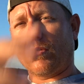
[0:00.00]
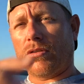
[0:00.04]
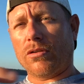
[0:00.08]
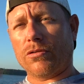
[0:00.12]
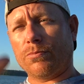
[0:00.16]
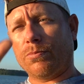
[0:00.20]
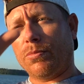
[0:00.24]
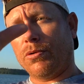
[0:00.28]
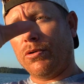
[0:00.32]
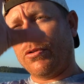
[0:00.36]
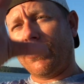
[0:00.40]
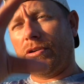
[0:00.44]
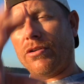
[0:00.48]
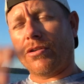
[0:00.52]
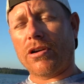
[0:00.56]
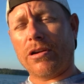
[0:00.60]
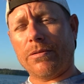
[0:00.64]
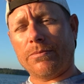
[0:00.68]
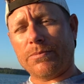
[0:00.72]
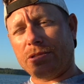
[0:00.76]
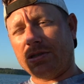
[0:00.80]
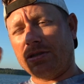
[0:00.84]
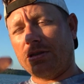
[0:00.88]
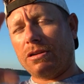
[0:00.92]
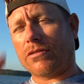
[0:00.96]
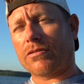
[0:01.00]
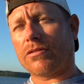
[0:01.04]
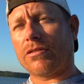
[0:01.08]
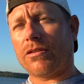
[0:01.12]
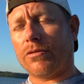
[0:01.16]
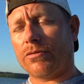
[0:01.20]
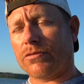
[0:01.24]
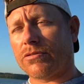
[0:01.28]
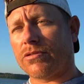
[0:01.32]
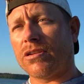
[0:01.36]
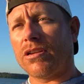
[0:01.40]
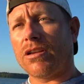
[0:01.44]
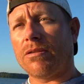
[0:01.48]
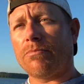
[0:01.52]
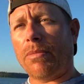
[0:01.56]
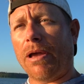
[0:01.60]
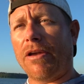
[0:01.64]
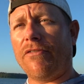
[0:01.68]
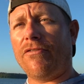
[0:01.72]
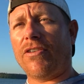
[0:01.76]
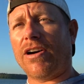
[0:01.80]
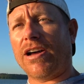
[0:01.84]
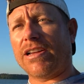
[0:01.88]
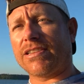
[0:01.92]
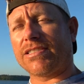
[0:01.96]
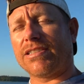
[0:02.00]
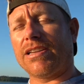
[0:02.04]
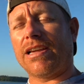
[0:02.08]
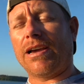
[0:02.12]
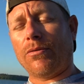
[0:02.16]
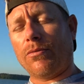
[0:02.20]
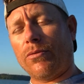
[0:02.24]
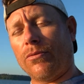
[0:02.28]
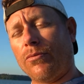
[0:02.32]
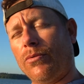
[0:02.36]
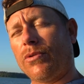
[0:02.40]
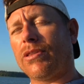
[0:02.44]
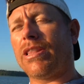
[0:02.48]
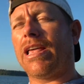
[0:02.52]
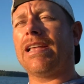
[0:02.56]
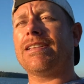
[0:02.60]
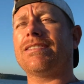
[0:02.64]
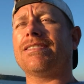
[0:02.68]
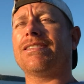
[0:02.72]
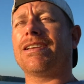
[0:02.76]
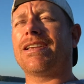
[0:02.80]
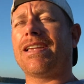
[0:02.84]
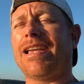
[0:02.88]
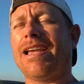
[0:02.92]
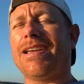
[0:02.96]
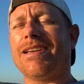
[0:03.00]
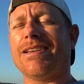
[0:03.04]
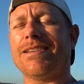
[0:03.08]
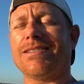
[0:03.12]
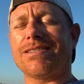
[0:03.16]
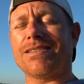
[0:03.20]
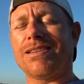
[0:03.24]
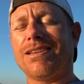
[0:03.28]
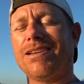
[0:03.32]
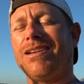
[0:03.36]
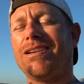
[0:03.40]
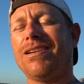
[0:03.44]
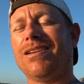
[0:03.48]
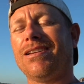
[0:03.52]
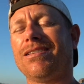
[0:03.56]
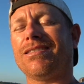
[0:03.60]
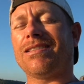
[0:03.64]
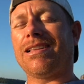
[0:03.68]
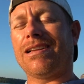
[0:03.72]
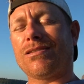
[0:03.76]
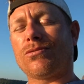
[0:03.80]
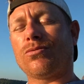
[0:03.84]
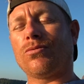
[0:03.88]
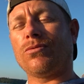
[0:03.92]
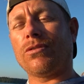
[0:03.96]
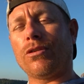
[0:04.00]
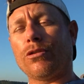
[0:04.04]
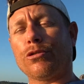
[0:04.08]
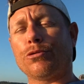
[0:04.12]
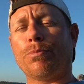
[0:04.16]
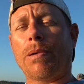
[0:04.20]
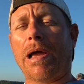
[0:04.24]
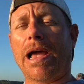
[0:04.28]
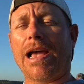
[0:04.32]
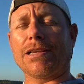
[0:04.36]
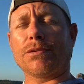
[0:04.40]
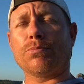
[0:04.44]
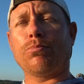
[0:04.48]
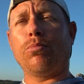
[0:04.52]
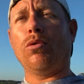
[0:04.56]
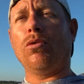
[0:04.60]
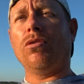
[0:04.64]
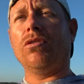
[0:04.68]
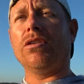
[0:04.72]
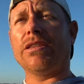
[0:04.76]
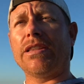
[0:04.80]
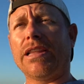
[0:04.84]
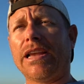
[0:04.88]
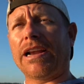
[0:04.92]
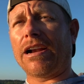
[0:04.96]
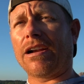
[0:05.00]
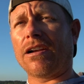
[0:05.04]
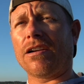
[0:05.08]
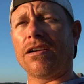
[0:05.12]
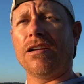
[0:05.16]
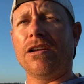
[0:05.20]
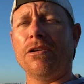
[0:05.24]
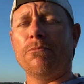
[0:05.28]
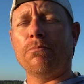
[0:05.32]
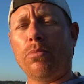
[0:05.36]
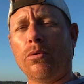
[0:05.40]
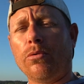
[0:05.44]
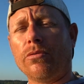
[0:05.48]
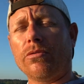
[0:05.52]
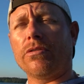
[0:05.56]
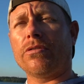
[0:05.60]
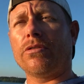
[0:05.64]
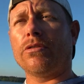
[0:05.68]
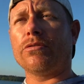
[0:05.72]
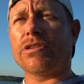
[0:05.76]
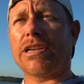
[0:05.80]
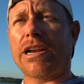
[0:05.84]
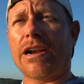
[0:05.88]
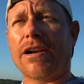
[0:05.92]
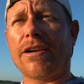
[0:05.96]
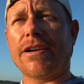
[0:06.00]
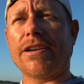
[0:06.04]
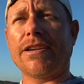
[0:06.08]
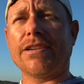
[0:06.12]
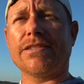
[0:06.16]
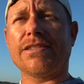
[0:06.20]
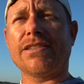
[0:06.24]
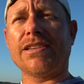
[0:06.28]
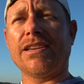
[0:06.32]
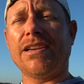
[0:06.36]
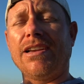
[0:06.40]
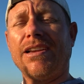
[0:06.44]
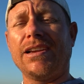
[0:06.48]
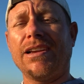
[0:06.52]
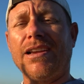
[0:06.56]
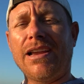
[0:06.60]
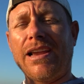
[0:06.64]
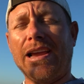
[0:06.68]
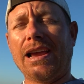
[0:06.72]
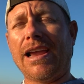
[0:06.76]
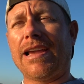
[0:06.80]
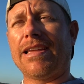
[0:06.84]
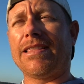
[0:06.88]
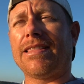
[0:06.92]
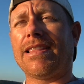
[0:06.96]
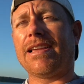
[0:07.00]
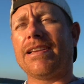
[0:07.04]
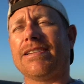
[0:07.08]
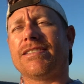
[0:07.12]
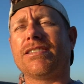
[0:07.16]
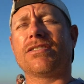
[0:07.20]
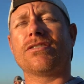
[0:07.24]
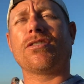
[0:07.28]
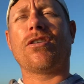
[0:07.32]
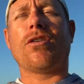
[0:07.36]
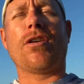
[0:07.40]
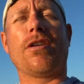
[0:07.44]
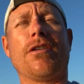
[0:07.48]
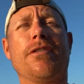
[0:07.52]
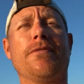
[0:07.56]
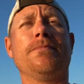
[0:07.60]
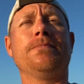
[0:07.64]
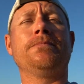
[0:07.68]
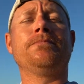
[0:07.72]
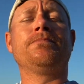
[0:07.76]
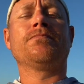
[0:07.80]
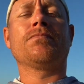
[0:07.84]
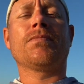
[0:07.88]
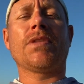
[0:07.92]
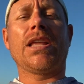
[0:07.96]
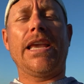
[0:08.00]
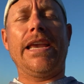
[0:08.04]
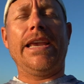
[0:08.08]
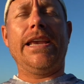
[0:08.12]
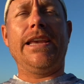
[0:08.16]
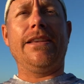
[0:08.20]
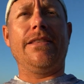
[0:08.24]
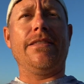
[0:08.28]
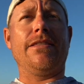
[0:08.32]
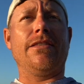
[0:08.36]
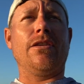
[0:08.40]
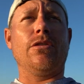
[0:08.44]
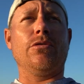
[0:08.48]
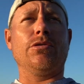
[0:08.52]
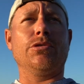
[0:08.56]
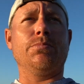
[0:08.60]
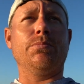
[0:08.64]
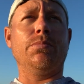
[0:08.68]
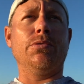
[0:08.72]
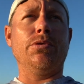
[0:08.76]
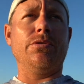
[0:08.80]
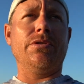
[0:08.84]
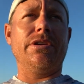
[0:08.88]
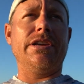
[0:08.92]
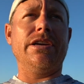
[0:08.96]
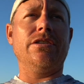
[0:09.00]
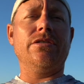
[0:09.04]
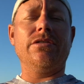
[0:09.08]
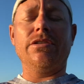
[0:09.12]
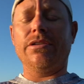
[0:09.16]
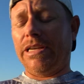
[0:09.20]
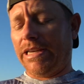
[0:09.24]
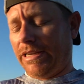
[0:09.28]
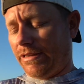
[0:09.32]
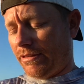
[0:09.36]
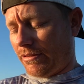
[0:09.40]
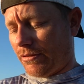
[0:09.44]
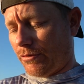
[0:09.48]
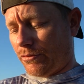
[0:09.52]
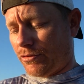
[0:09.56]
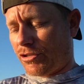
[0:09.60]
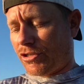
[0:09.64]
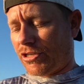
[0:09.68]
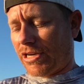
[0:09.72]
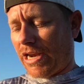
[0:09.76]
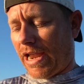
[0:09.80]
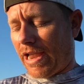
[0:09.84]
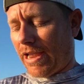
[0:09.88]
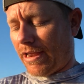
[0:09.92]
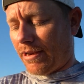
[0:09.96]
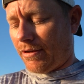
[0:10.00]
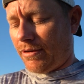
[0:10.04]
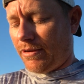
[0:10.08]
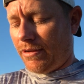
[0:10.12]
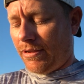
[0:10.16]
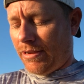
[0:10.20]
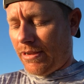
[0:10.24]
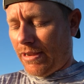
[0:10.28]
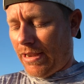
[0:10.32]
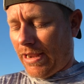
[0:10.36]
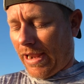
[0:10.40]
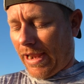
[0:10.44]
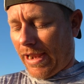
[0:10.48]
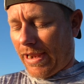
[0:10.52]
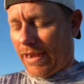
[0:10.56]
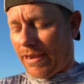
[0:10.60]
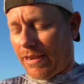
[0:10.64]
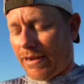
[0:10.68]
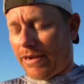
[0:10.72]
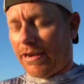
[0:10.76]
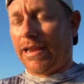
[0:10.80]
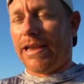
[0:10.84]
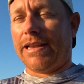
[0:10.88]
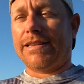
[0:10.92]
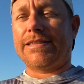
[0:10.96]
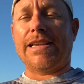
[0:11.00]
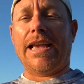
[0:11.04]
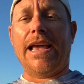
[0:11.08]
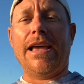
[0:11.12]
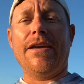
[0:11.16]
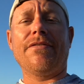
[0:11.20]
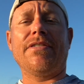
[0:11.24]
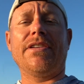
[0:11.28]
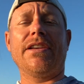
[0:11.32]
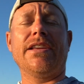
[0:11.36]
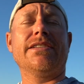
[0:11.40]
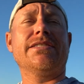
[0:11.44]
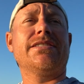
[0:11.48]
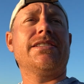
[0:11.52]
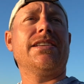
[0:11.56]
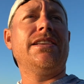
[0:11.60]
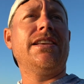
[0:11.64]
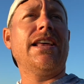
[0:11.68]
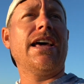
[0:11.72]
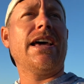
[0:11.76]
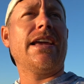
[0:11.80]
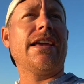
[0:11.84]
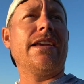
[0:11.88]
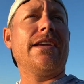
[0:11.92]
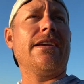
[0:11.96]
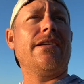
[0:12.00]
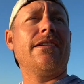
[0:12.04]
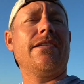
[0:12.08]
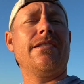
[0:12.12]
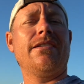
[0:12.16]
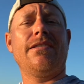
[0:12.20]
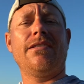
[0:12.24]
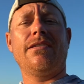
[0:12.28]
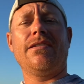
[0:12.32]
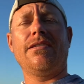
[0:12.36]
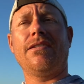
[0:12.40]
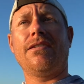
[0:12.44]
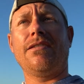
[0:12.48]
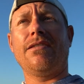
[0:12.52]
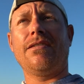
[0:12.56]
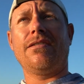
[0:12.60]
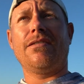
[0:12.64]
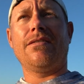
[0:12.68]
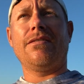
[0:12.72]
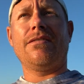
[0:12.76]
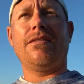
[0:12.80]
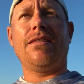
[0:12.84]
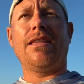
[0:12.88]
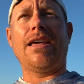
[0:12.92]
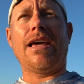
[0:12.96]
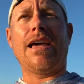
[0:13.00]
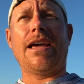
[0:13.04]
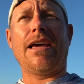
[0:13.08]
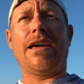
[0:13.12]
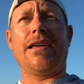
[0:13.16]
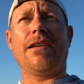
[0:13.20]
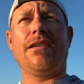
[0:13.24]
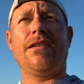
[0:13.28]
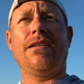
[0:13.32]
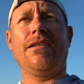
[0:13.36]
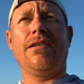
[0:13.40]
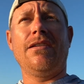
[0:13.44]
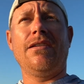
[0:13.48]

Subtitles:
those bluegill come suck those mayflies down. And when that's the case, that's when those bass pull in there, pull into those areas, and they start eating those bluegill, eating those shad. And it's evident today that